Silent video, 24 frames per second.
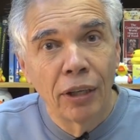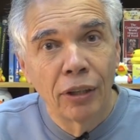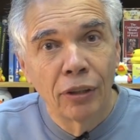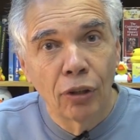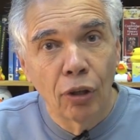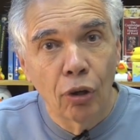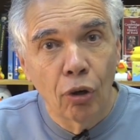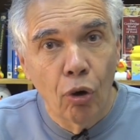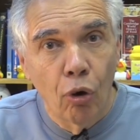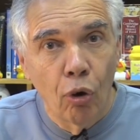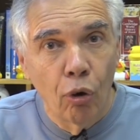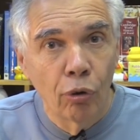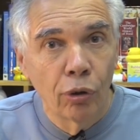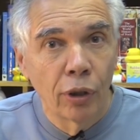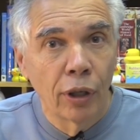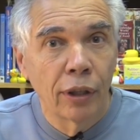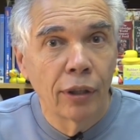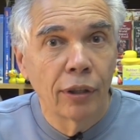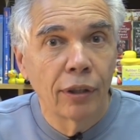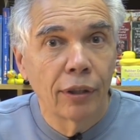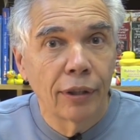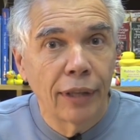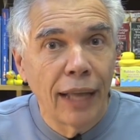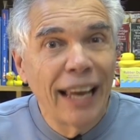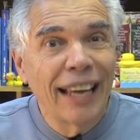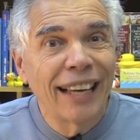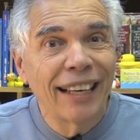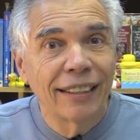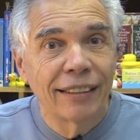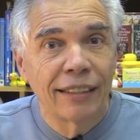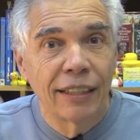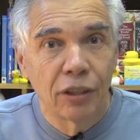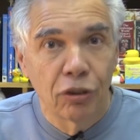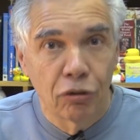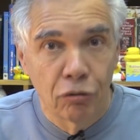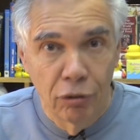in the colon
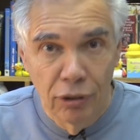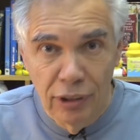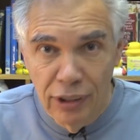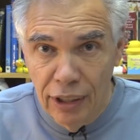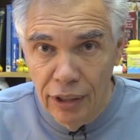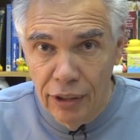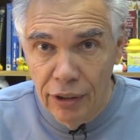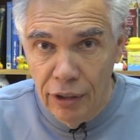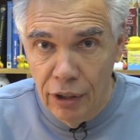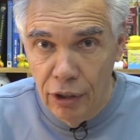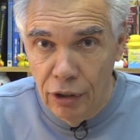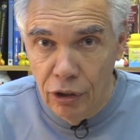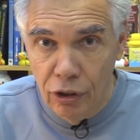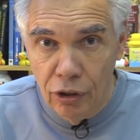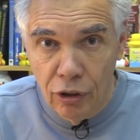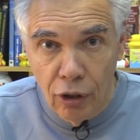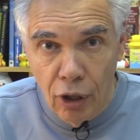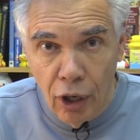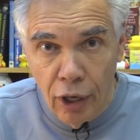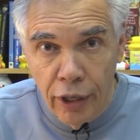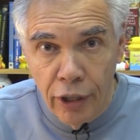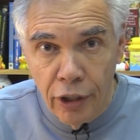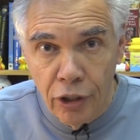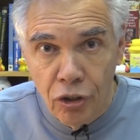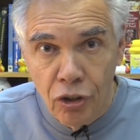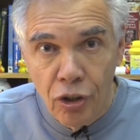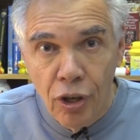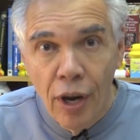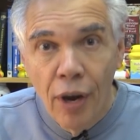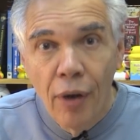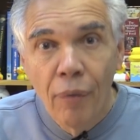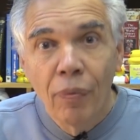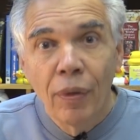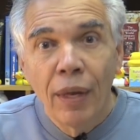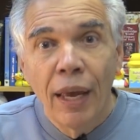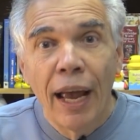like this resistant starch,
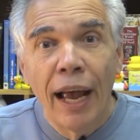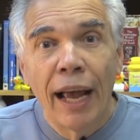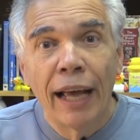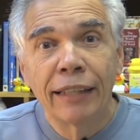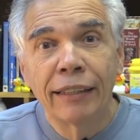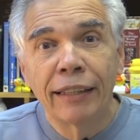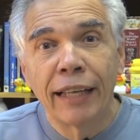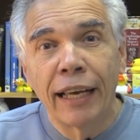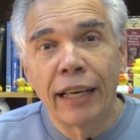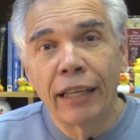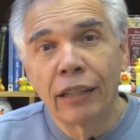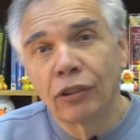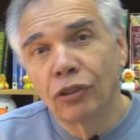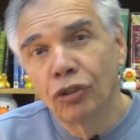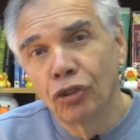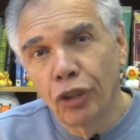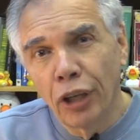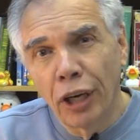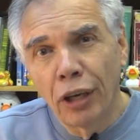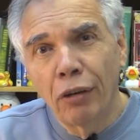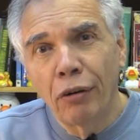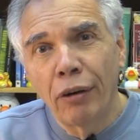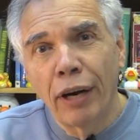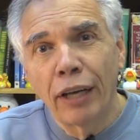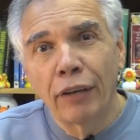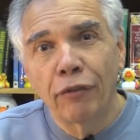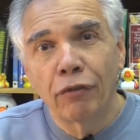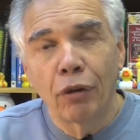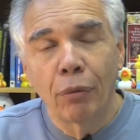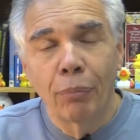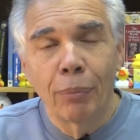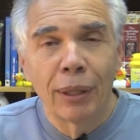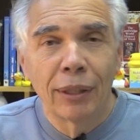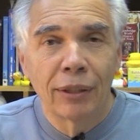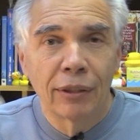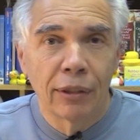and they generate
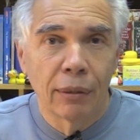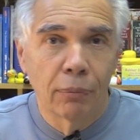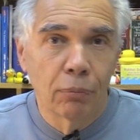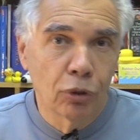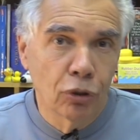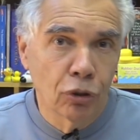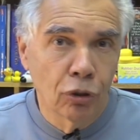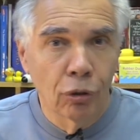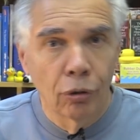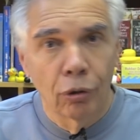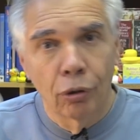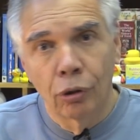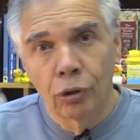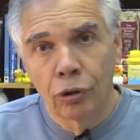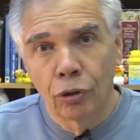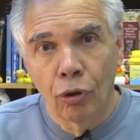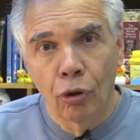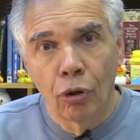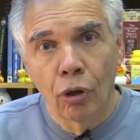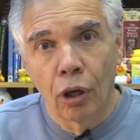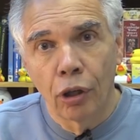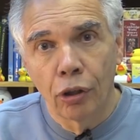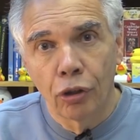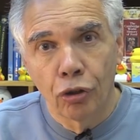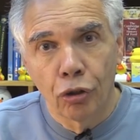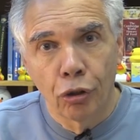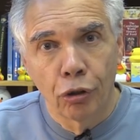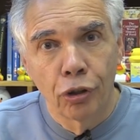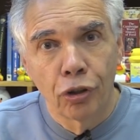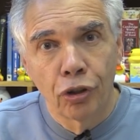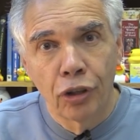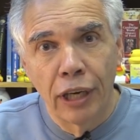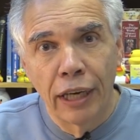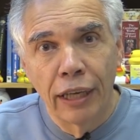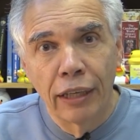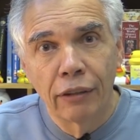from it some so-called
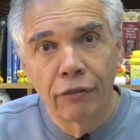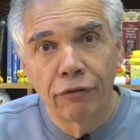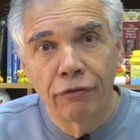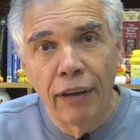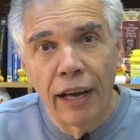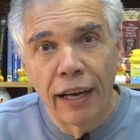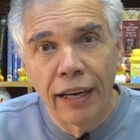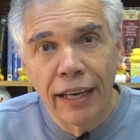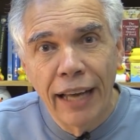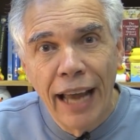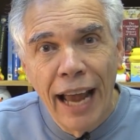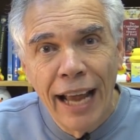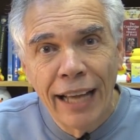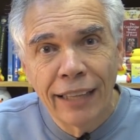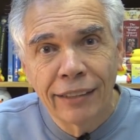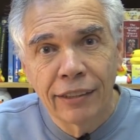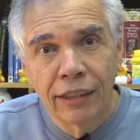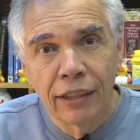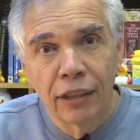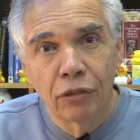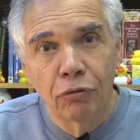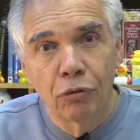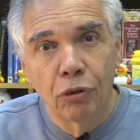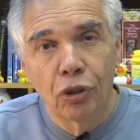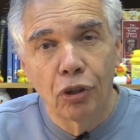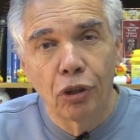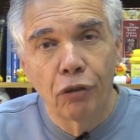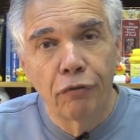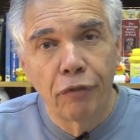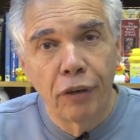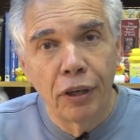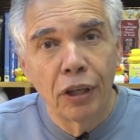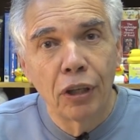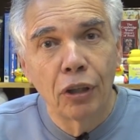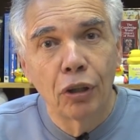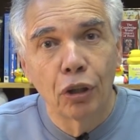short-chain fatty acids, which are
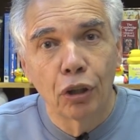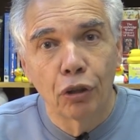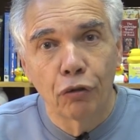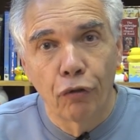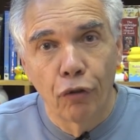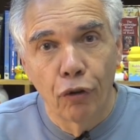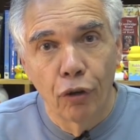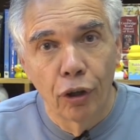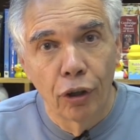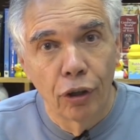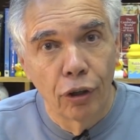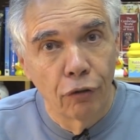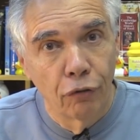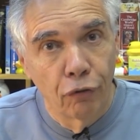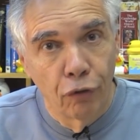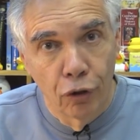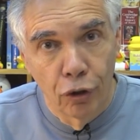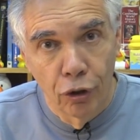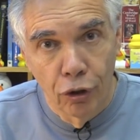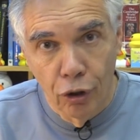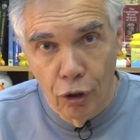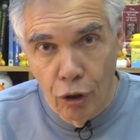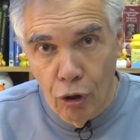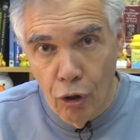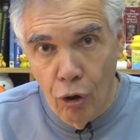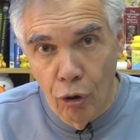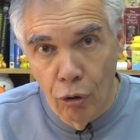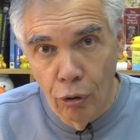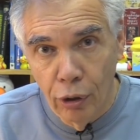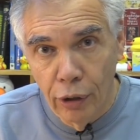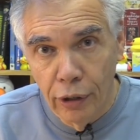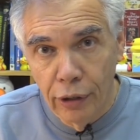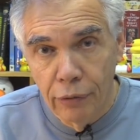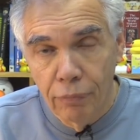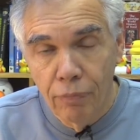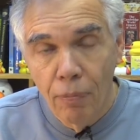very good for the
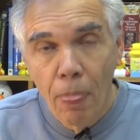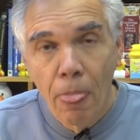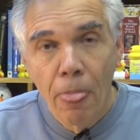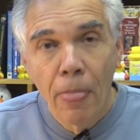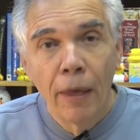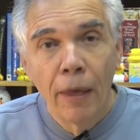colon.